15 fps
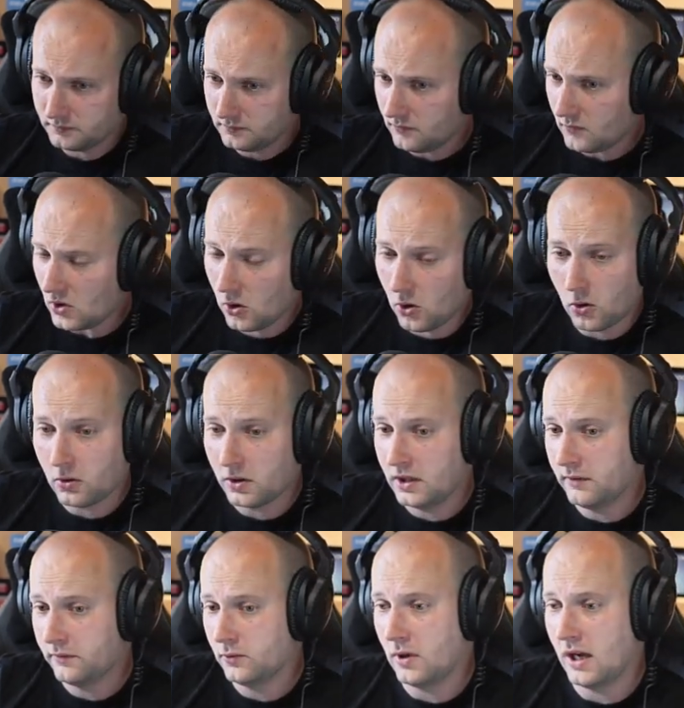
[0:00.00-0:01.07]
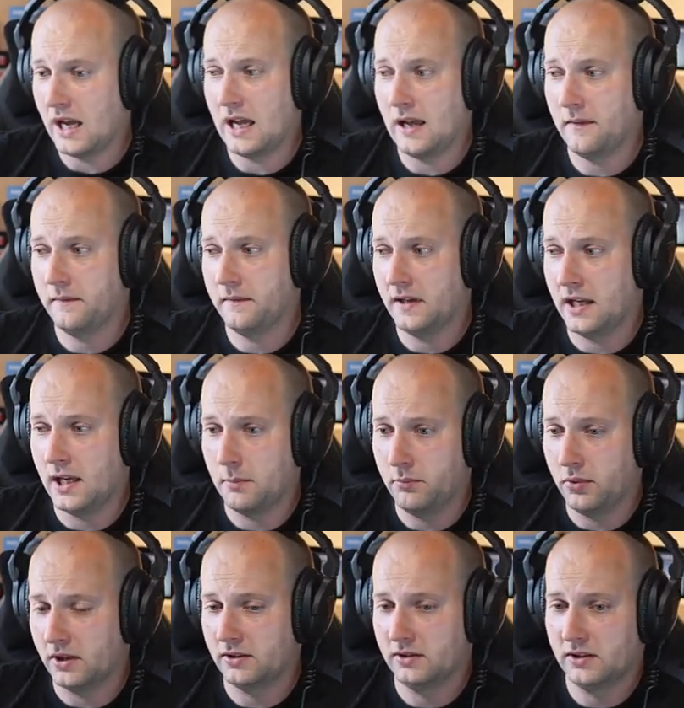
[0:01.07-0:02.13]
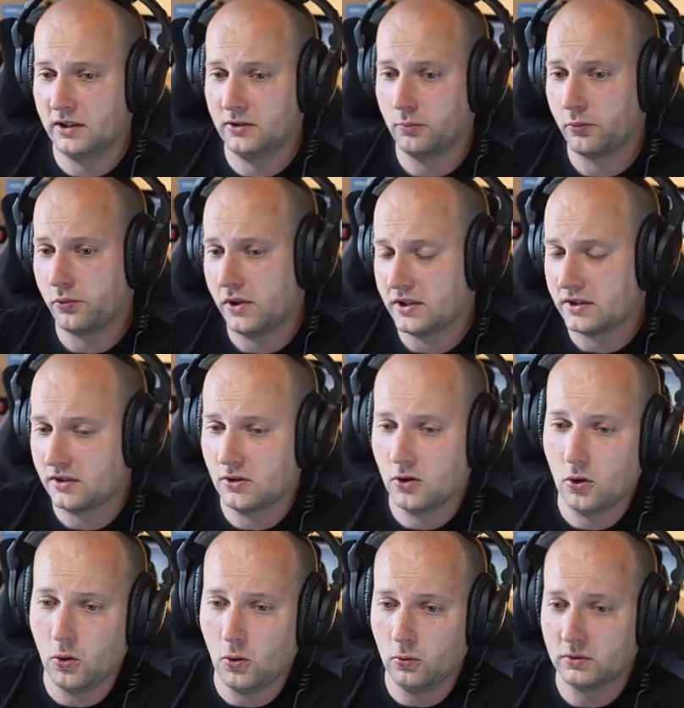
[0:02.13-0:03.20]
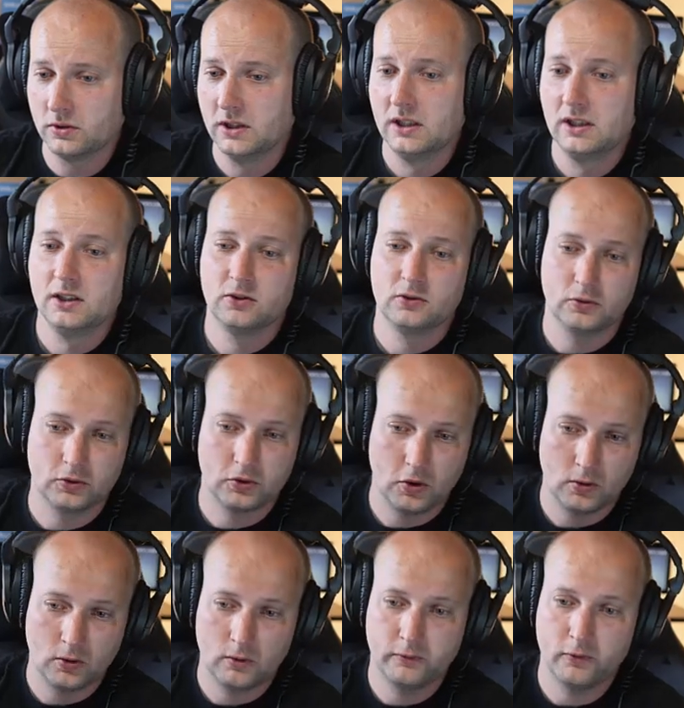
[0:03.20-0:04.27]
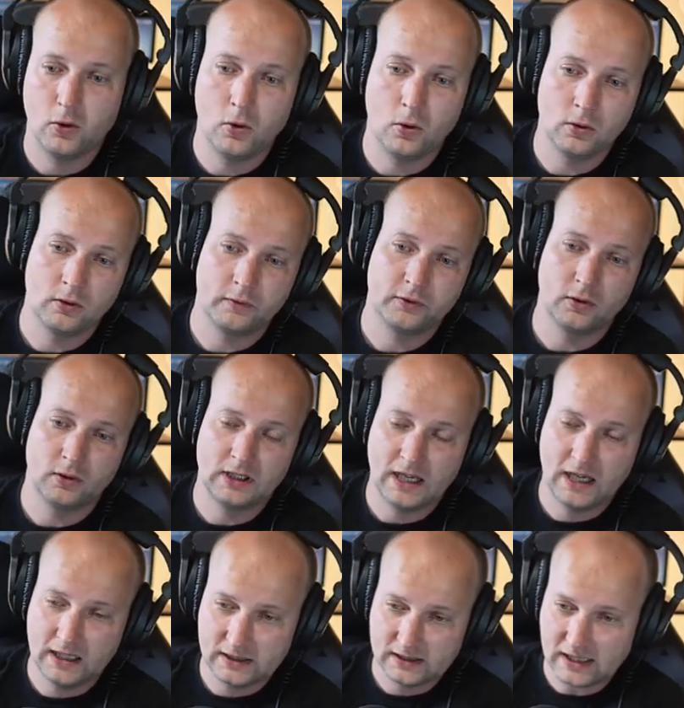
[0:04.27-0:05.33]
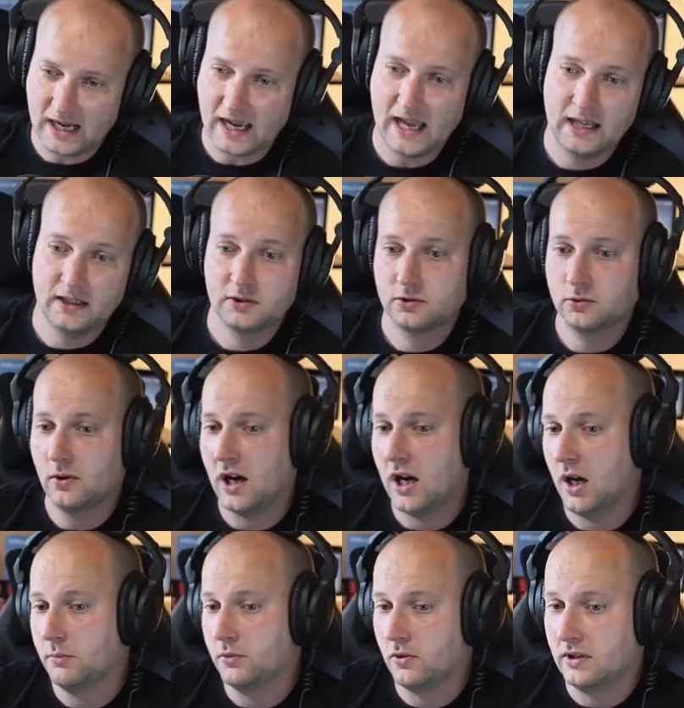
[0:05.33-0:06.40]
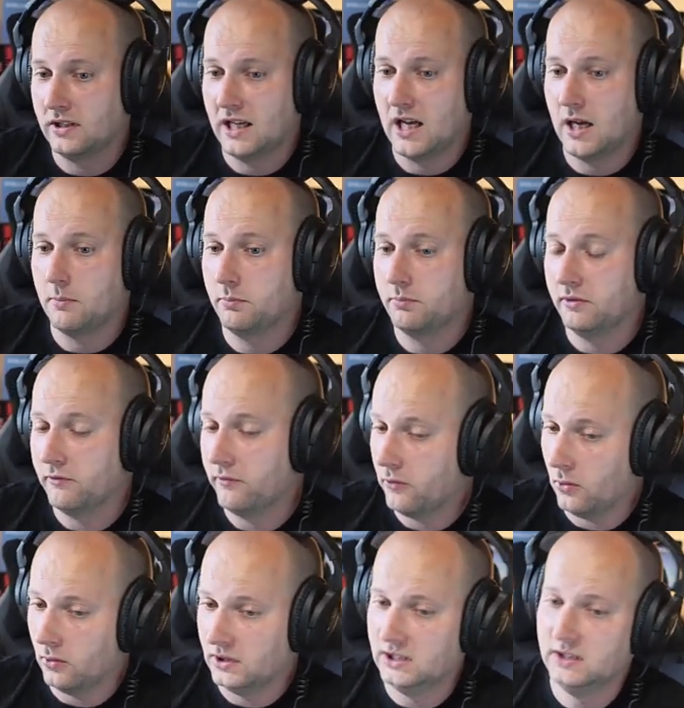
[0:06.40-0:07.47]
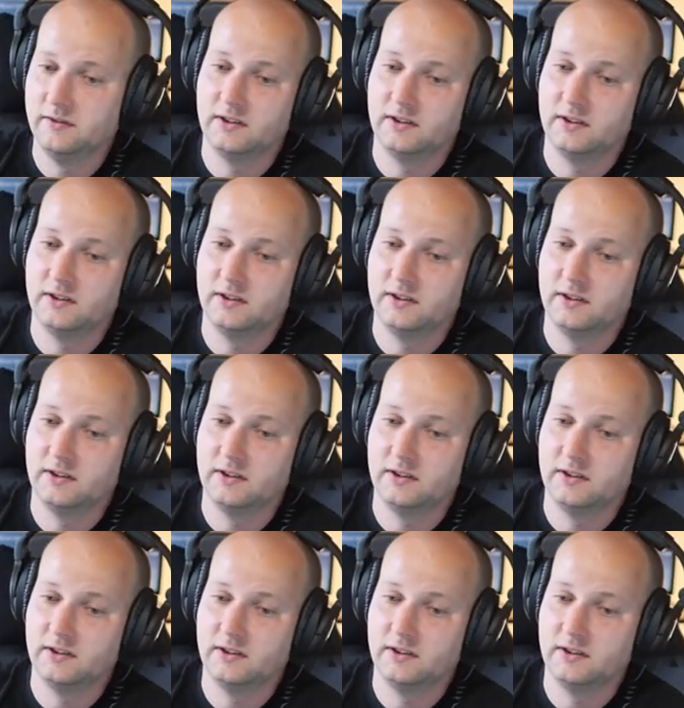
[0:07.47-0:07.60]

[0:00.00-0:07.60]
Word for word: Or if you have a button that you press and hold to turn off all of your lights and to arm your alarm before leaving the